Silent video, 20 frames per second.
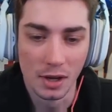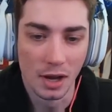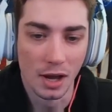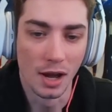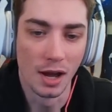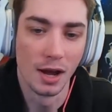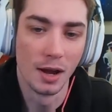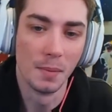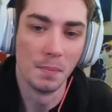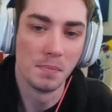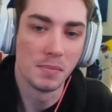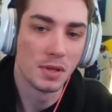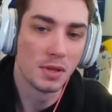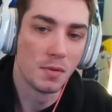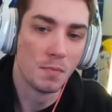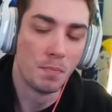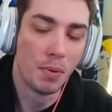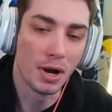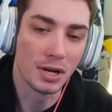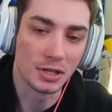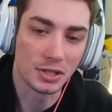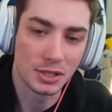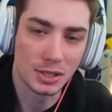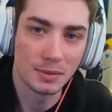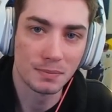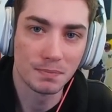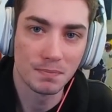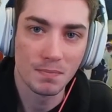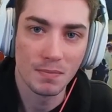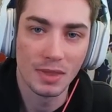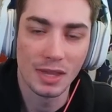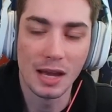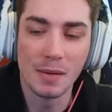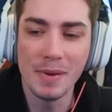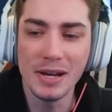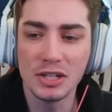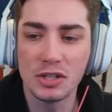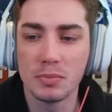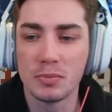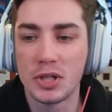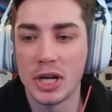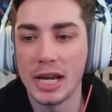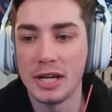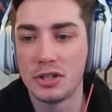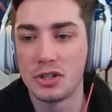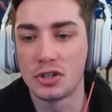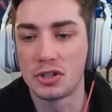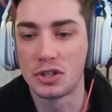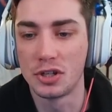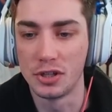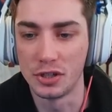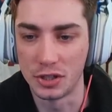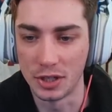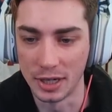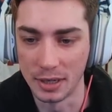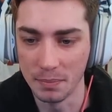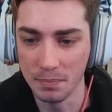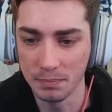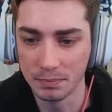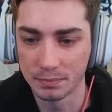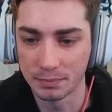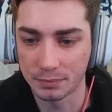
But I made some changes to the team,